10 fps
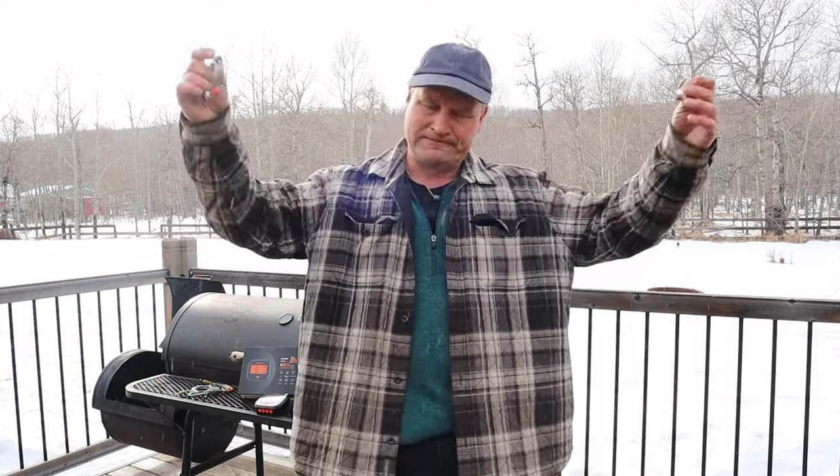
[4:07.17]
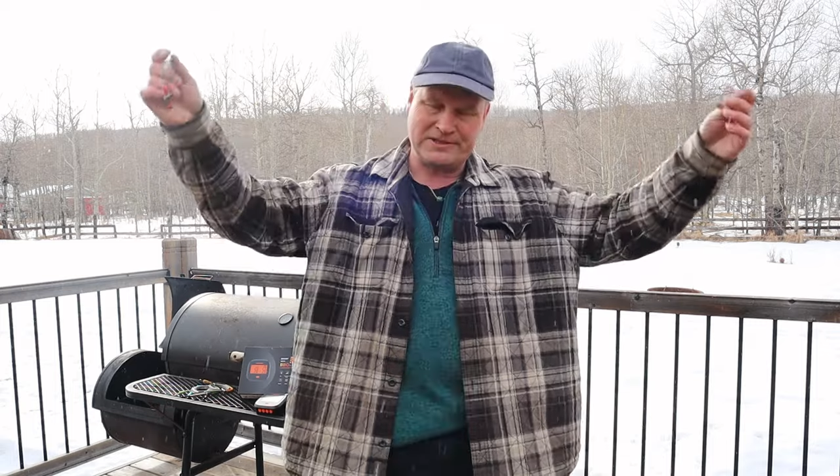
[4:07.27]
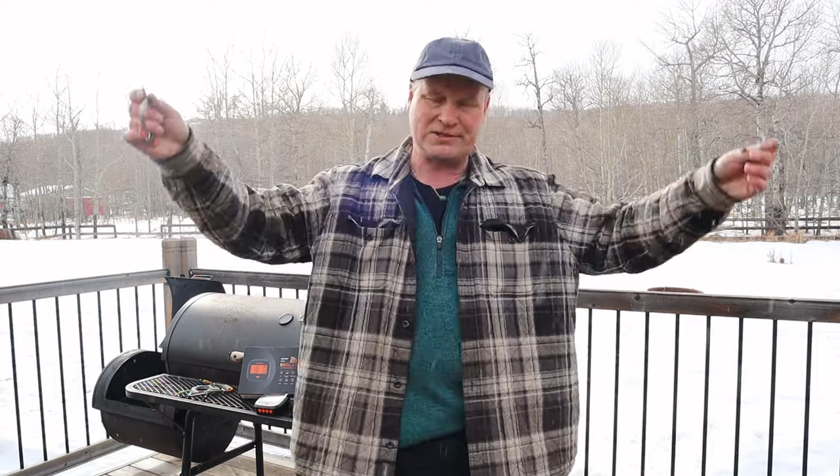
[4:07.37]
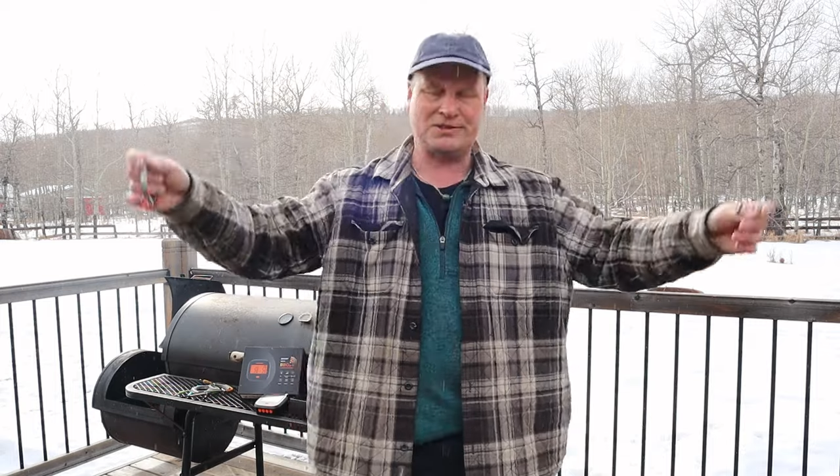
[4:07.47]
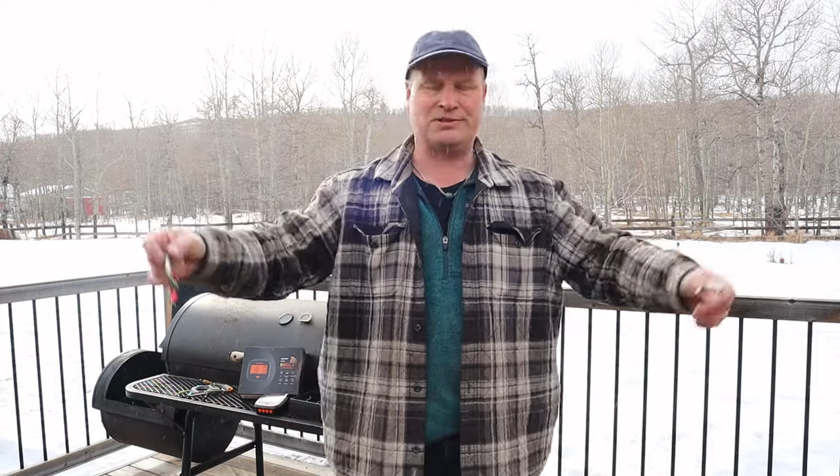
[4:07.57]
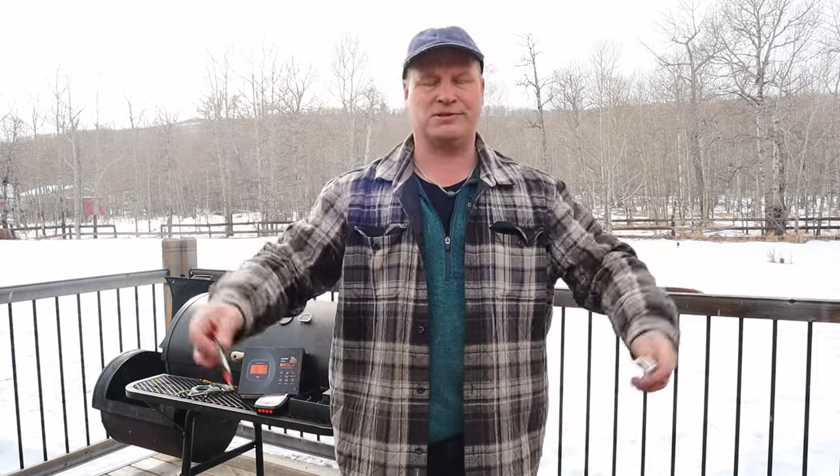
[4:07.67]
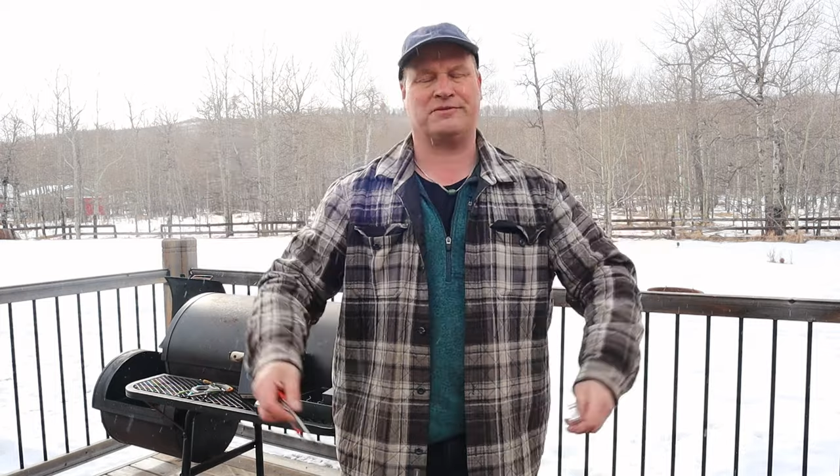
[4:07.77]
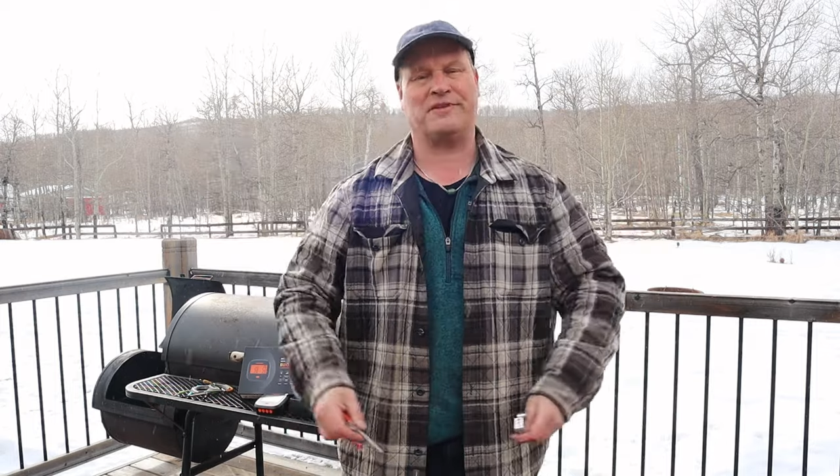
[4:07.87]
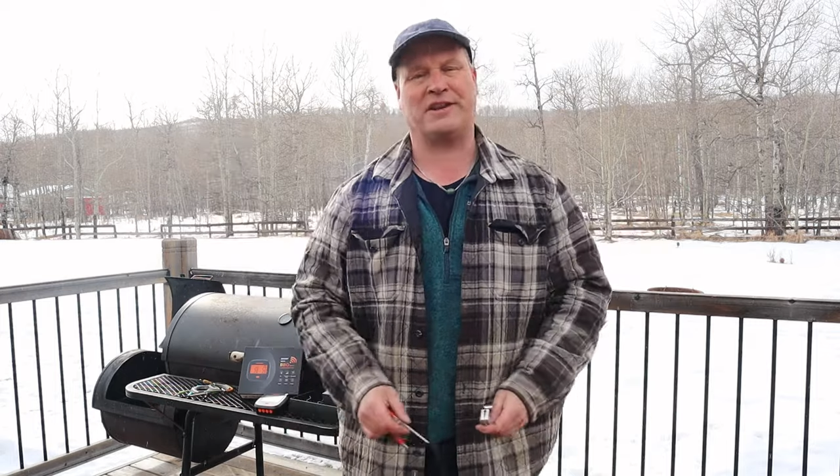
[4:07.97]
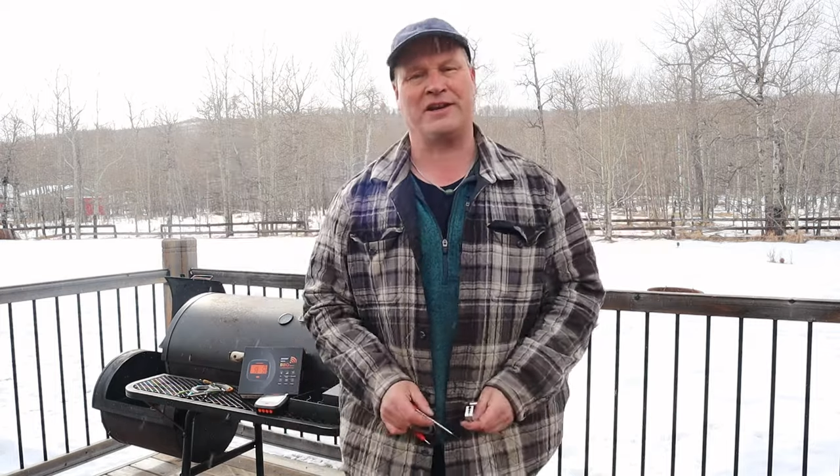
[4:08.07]
which is
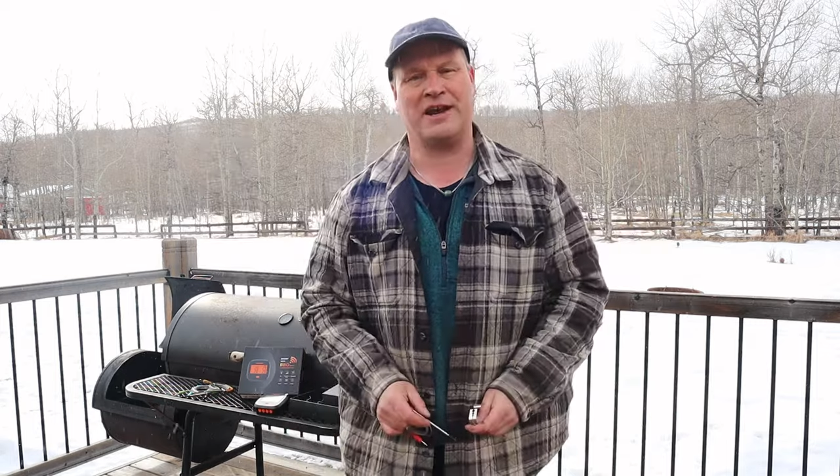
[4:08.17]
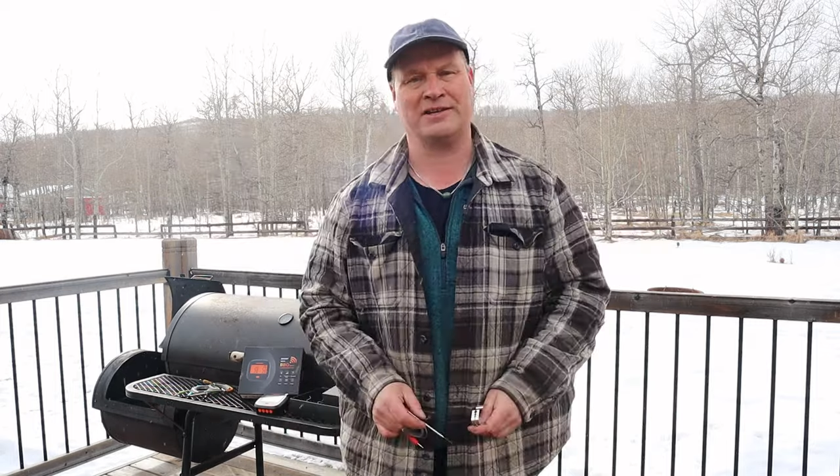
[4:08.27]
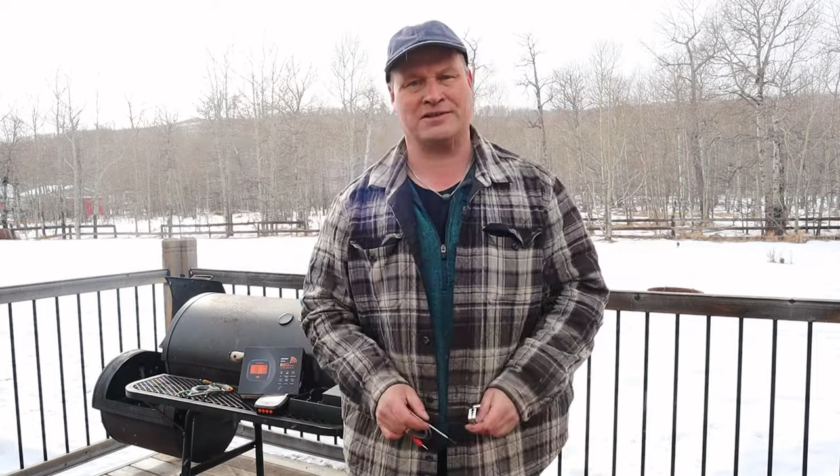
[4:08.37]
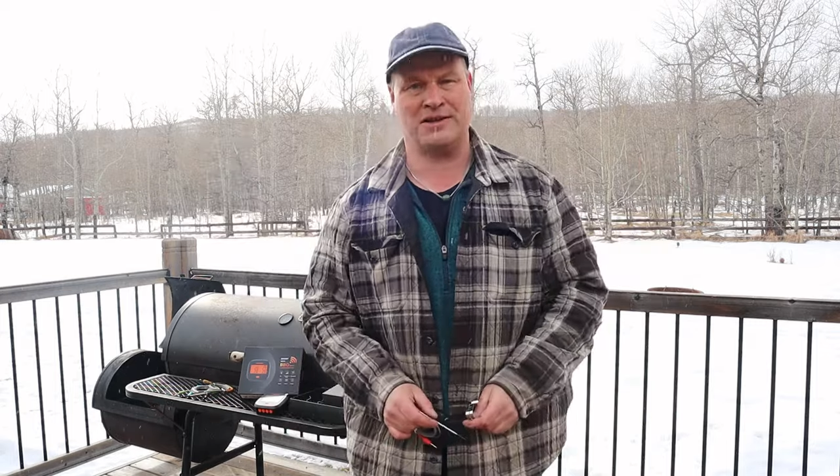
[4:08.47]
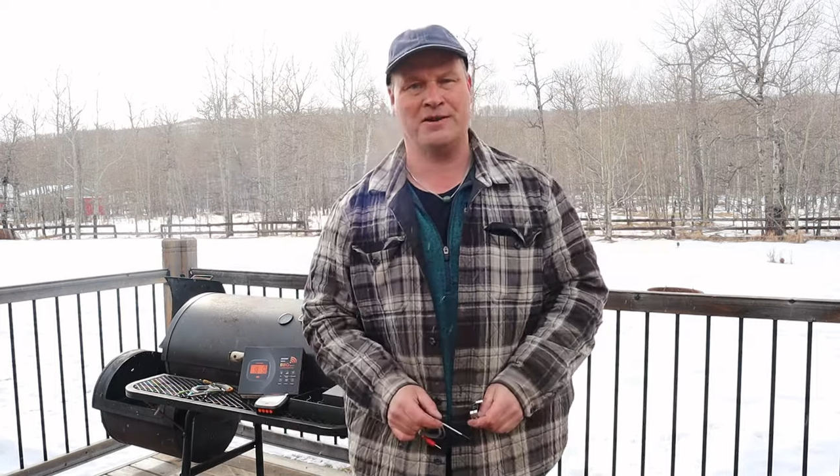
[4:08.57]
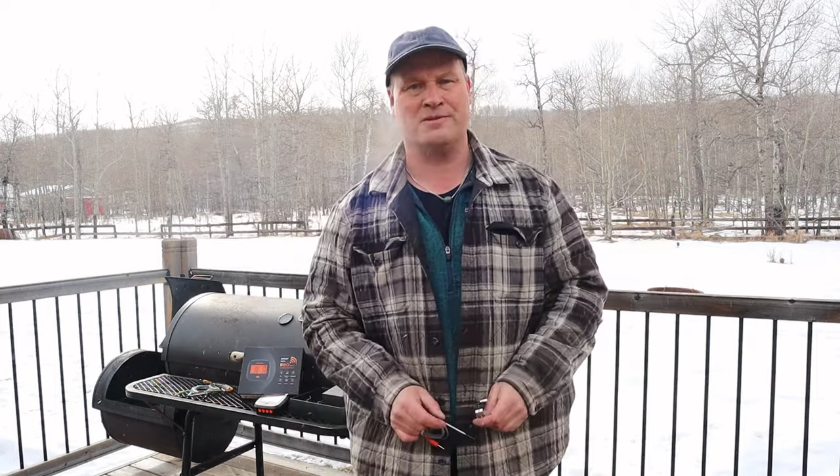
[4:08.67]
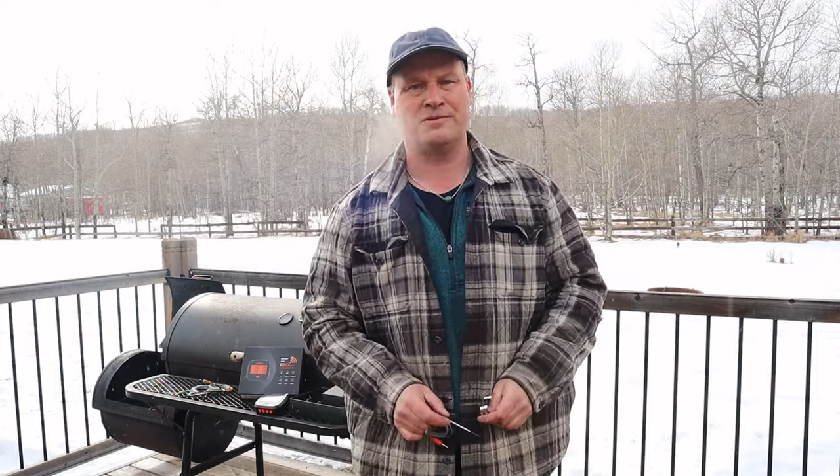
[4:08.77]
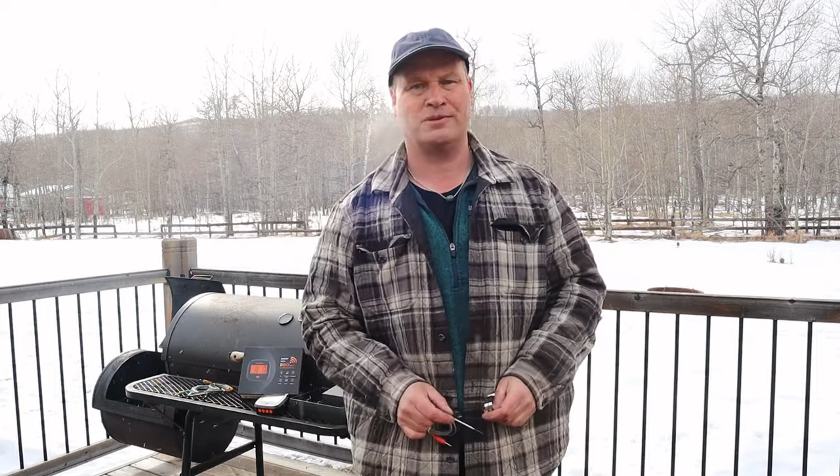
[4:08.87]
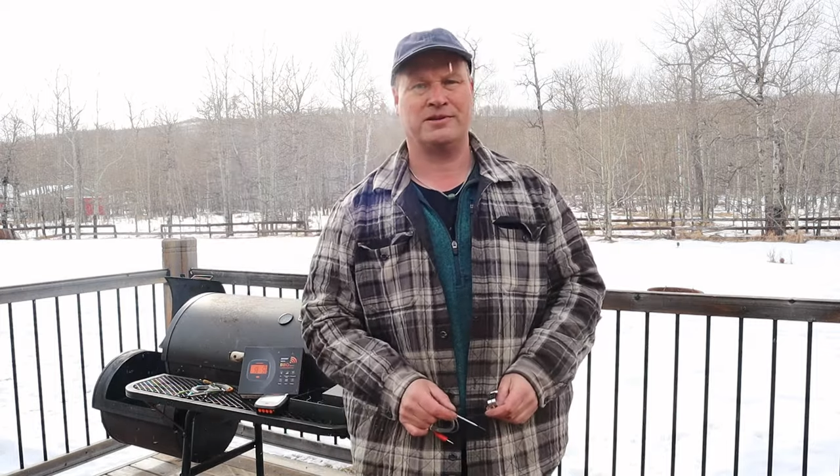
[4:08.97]
also very nice to know.